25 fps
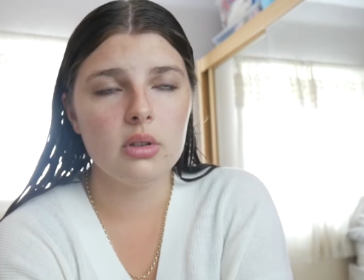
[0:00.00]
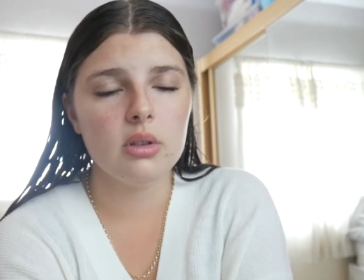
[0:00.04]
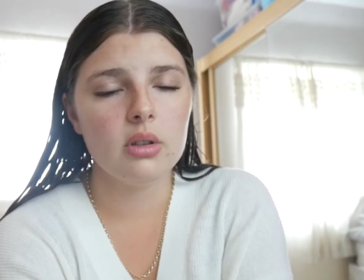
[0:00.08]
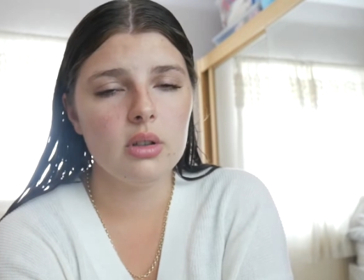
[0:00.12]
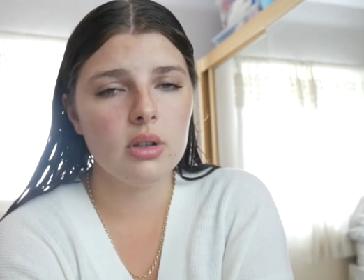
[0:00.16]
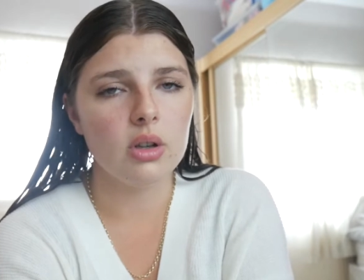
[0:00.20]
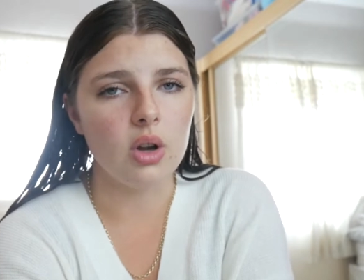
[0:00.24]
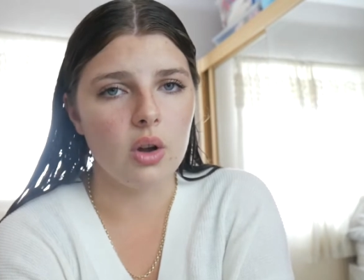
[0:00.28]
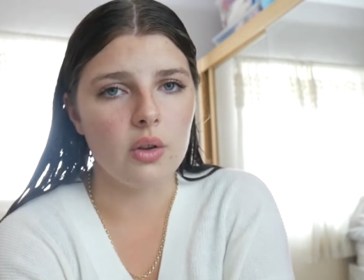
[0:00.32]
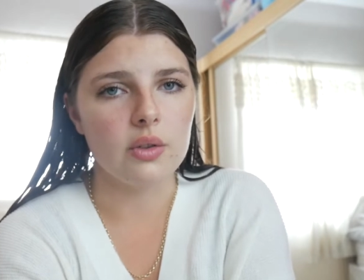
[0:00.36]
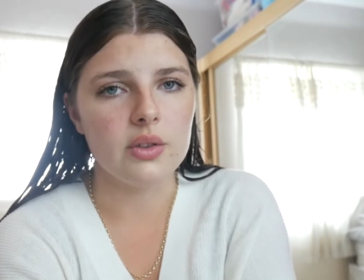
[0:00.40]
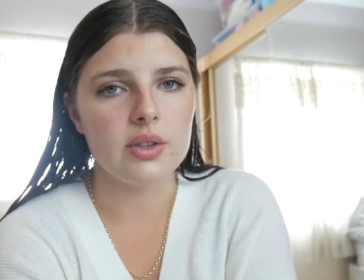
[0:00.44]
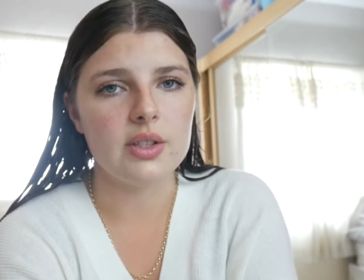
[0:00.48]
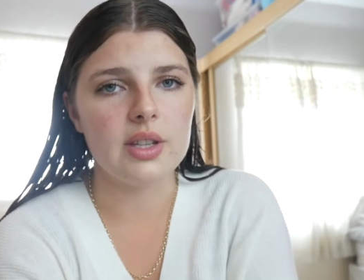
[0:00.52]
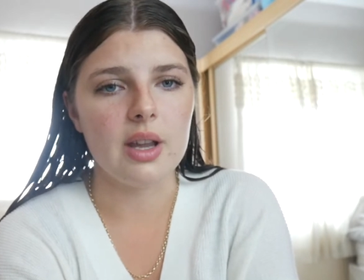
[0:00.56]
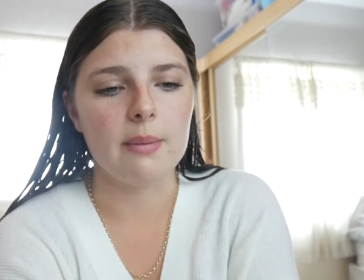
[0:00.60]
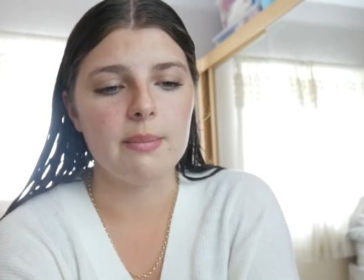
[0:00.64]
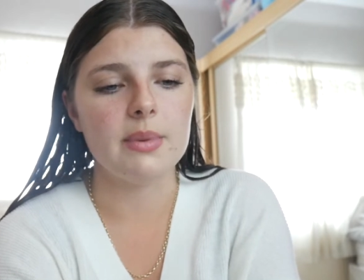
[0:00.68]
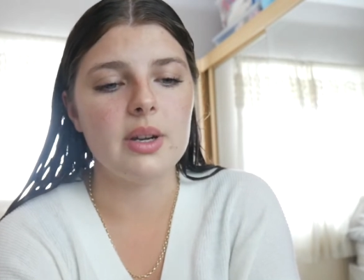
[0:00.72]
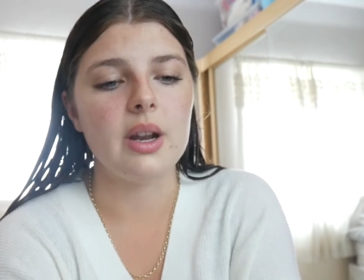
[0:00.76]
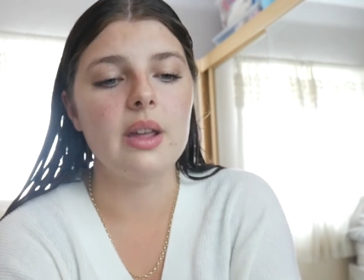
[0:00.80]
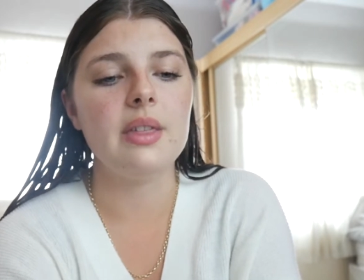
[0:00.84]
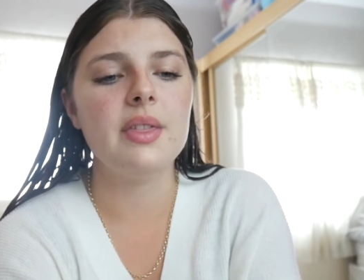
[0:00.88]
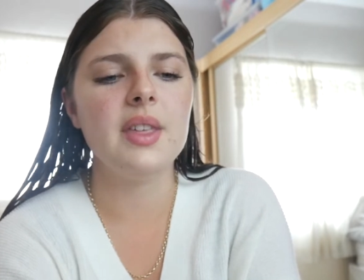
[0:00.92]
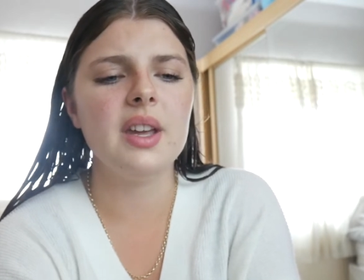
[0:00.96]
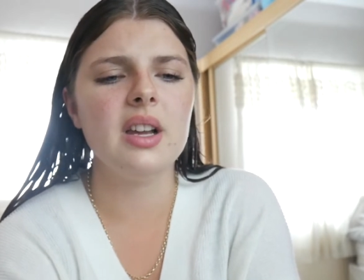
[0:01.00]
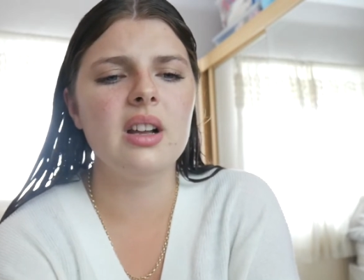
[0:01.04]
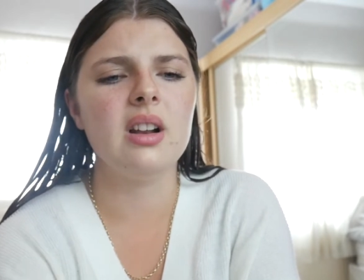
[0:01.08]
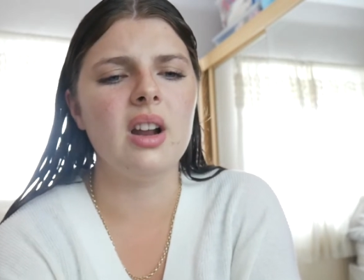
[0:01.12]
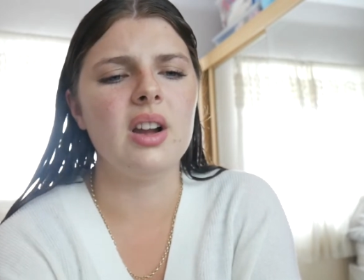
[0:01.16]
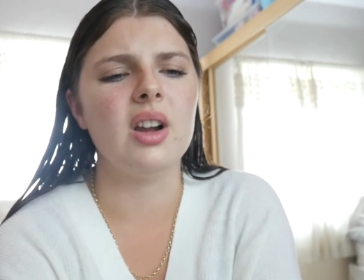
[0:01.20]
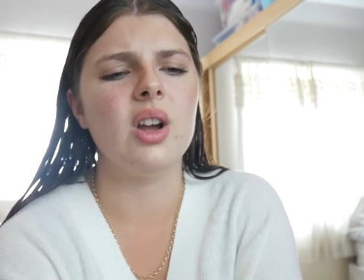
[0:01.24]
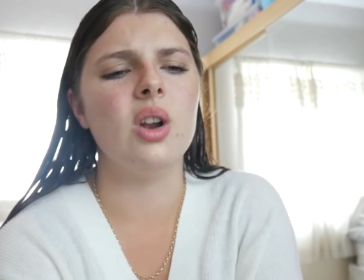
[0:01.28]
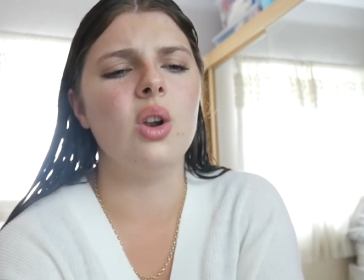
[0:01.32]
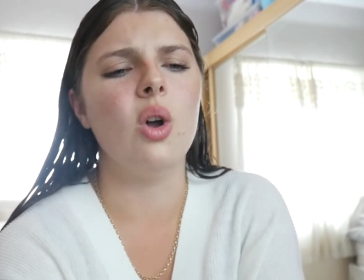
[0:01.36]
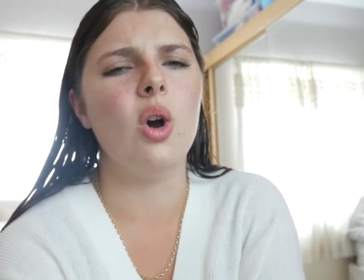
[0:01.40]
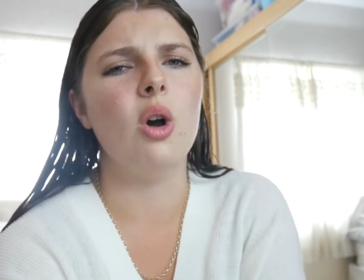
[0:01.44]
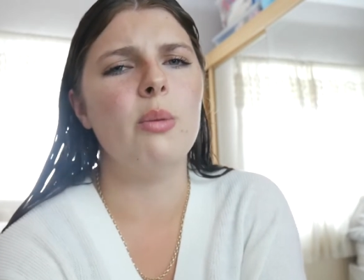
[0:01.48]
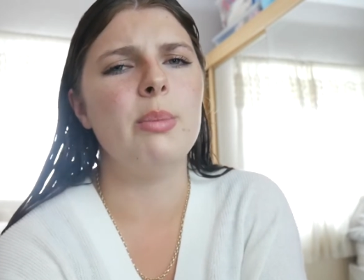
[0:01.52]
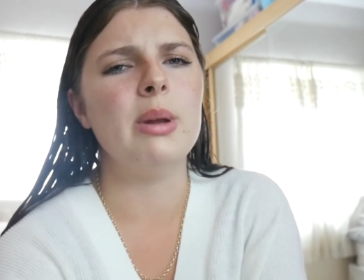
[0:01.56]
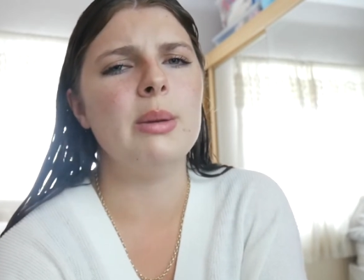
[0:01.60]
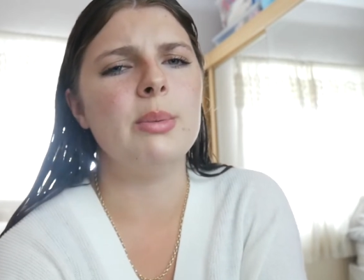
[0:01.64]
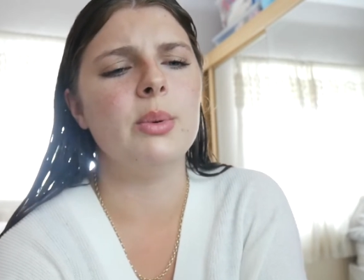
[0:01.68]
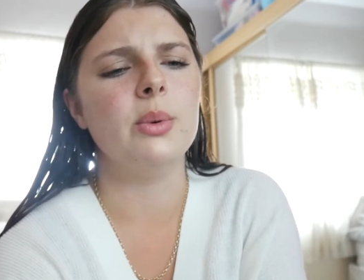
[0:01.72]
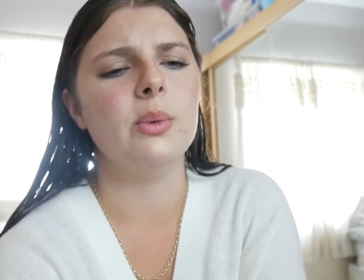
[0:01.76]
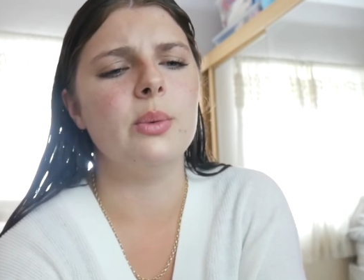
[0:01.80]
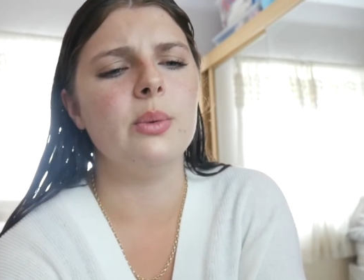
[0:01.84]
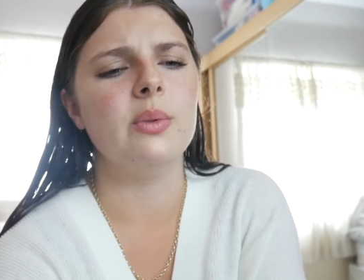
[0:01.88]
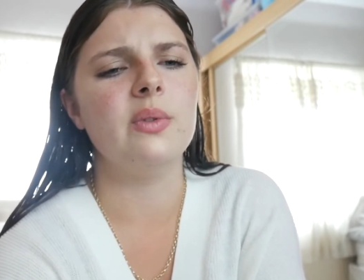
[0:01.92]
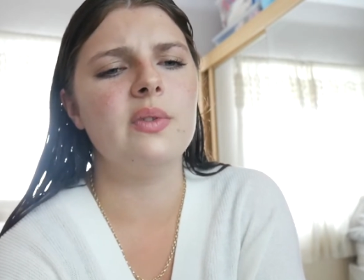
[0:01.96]
concept. And I think like a lot of
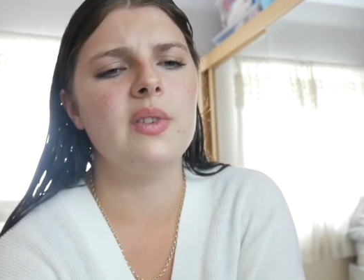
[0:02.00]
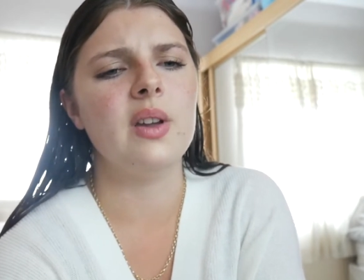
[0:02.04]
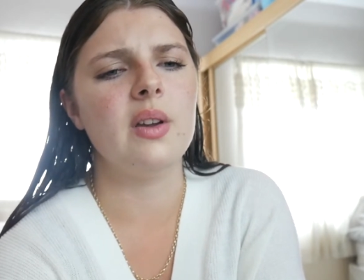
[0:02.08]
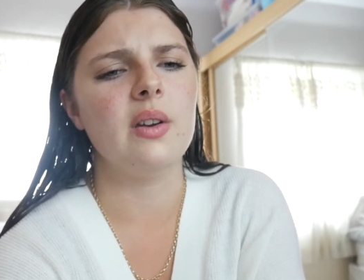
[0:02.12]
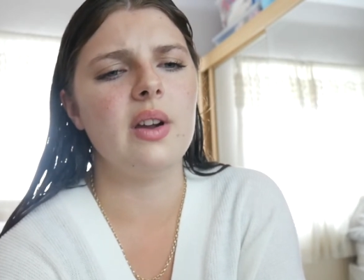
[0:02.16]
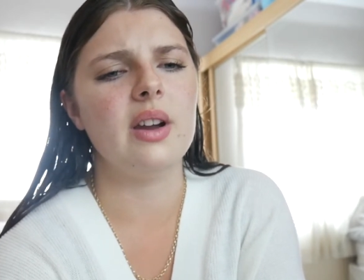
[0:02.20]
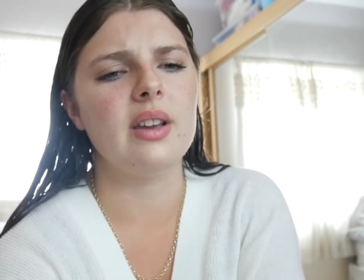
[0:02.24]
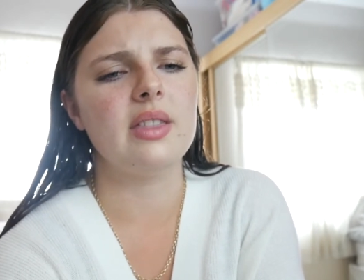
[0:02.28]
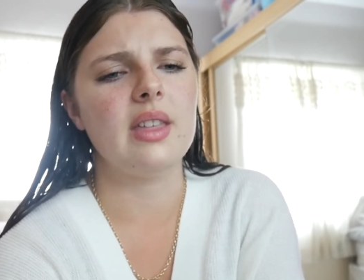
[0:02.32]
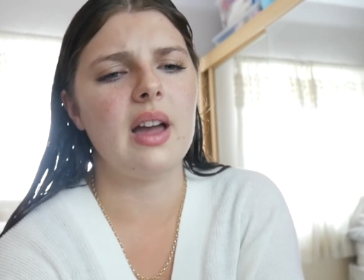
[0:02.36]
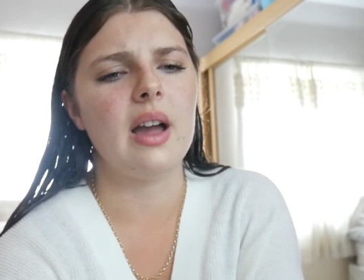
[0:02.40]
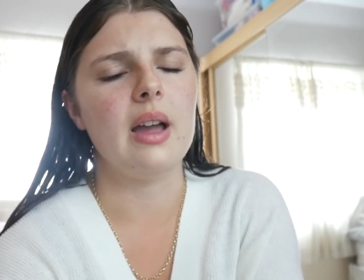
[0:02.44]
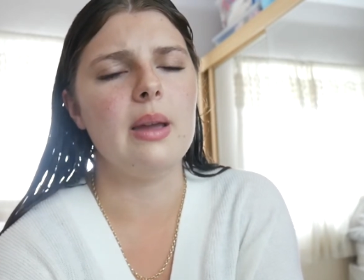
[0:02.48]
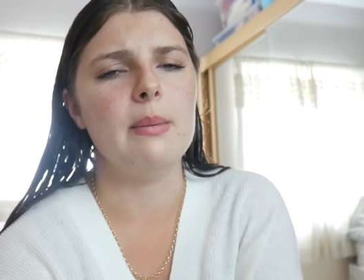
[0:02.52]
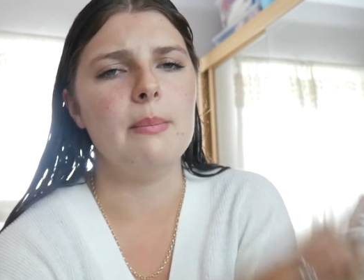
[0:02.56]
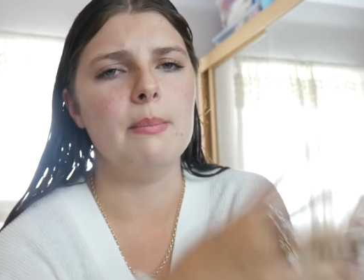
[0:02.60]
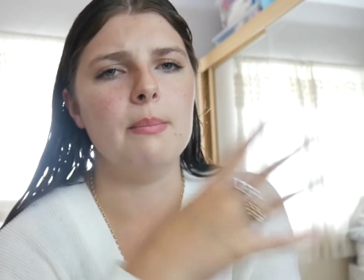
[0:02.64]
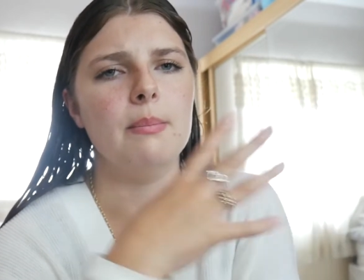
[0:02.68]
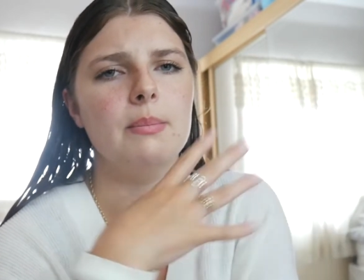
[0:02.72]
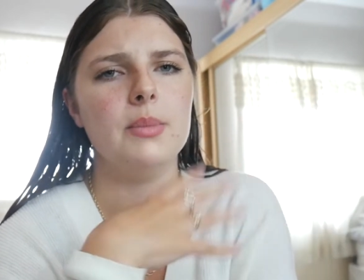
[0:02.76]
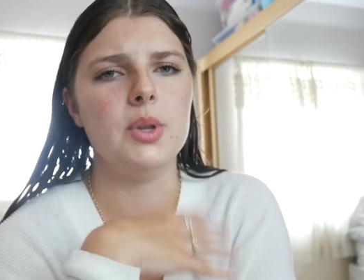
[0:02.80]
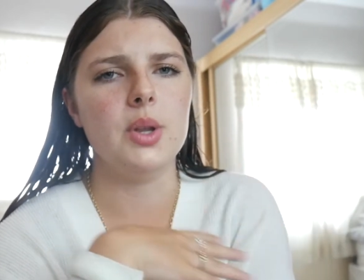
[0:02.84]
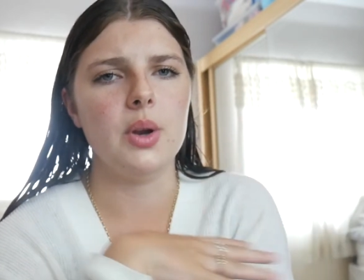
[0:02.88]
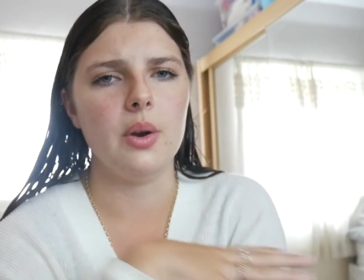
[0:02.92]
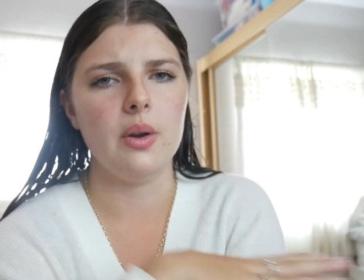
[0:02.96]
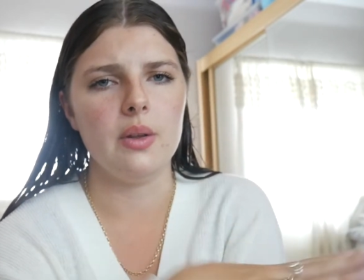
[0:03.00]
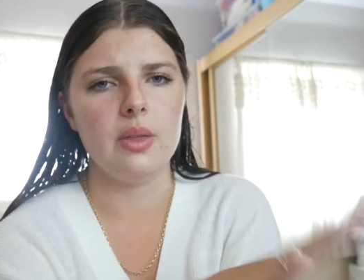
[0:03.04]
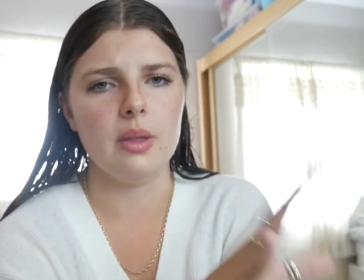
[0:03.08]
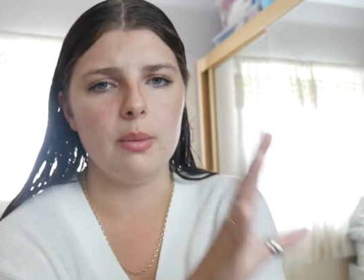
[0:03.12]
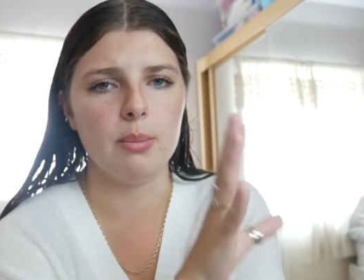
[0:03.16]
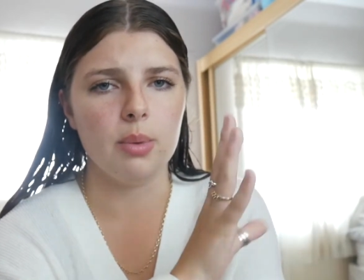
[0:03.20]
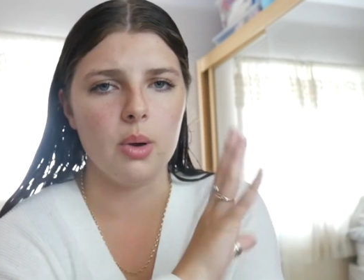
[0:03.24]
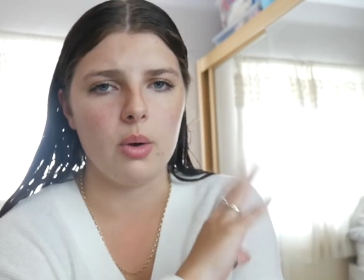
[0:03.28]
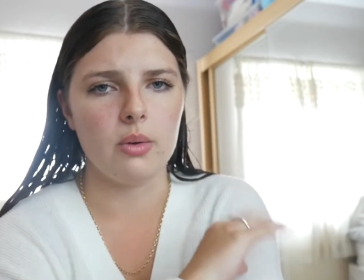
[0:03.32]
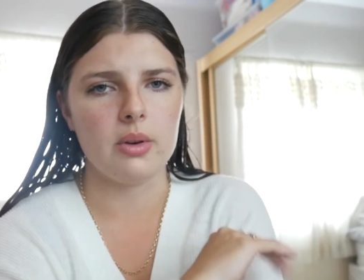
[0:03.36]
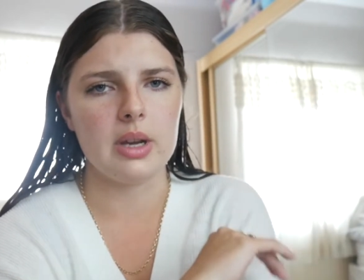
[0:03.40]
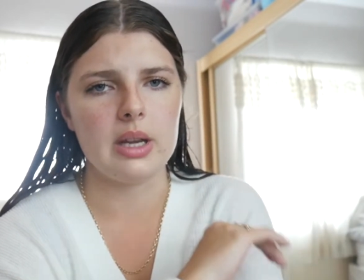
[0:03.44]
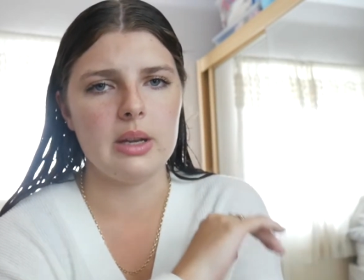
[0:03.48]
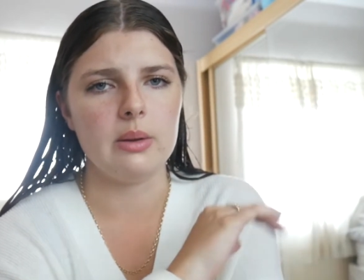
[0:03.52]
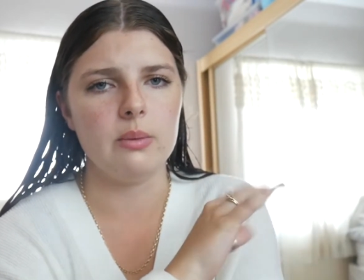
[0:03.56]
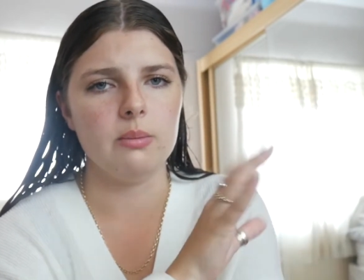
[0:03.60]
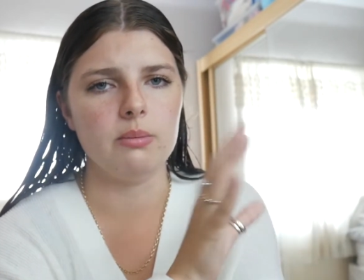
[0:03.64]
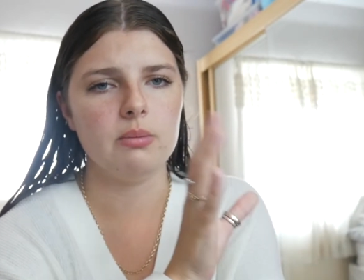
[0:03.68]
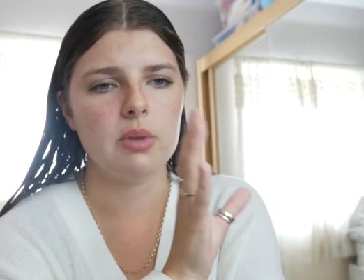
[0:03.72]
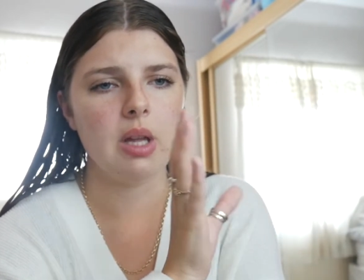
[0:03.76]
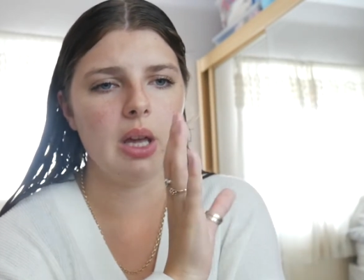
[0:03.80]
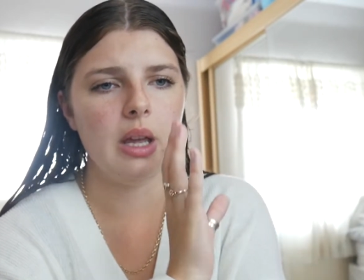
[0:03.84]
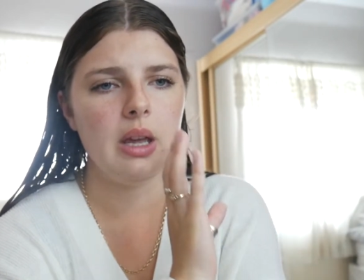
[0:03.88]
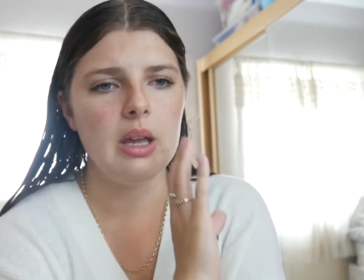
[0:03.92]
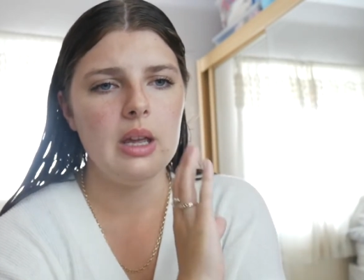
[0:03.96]
people feel like that in, you know, in the
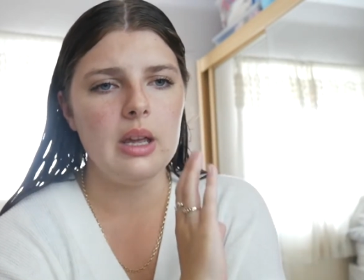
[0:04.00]
blogging